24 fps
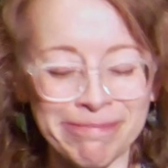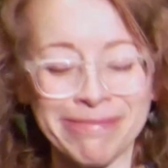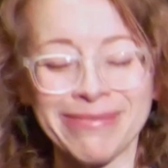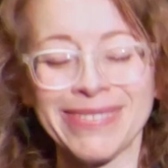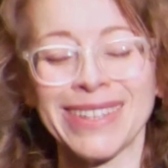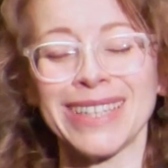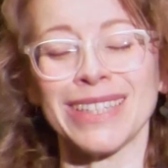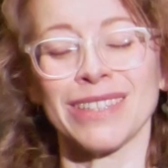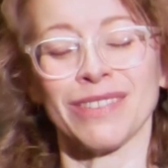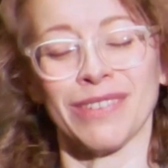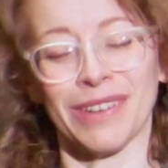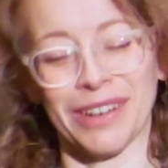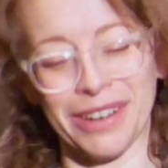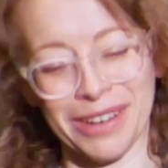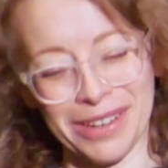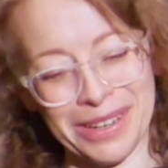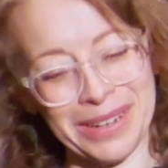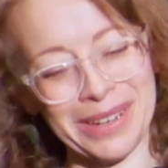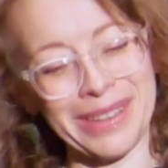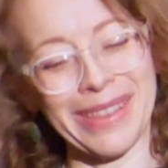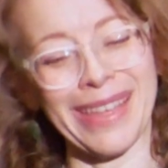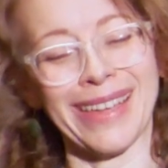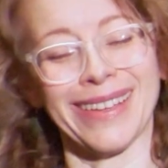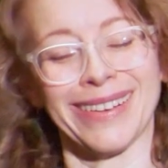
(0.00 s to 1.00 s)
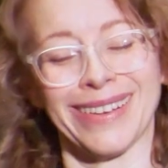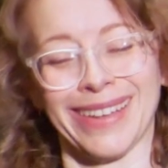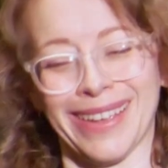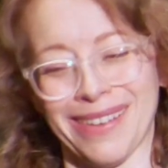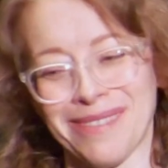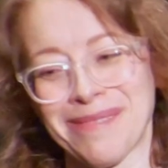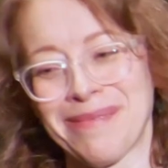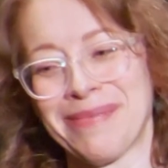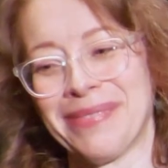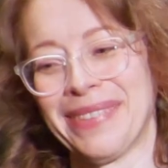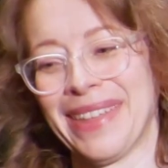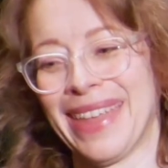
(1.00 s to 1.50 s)
He's very good at that. Yeah.
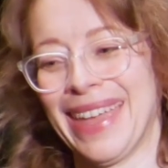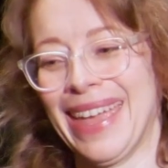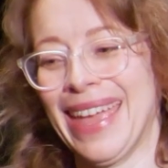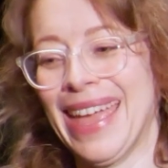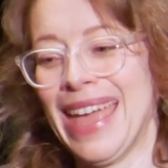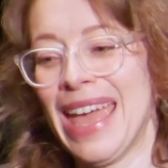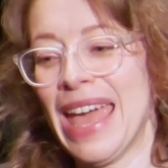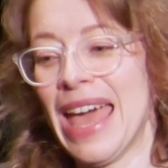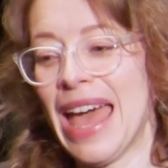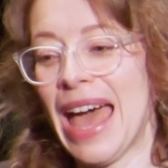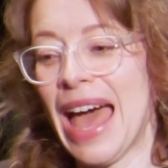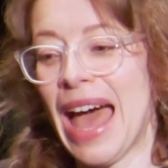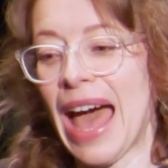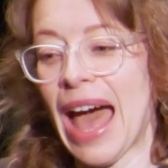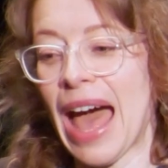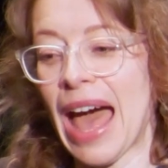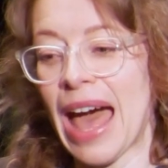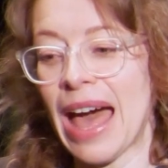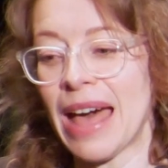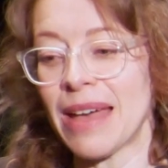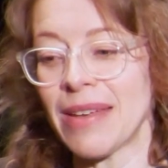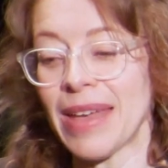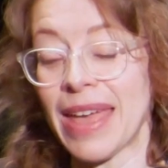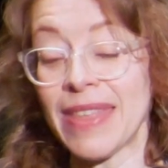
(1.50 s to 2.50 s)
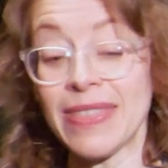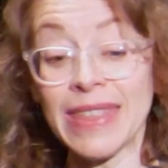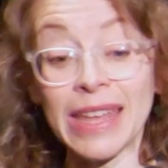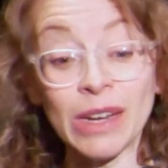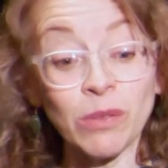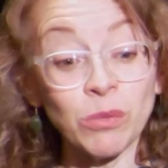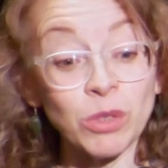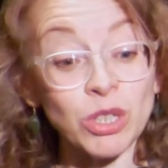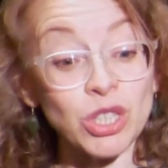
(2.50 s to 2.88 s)
And then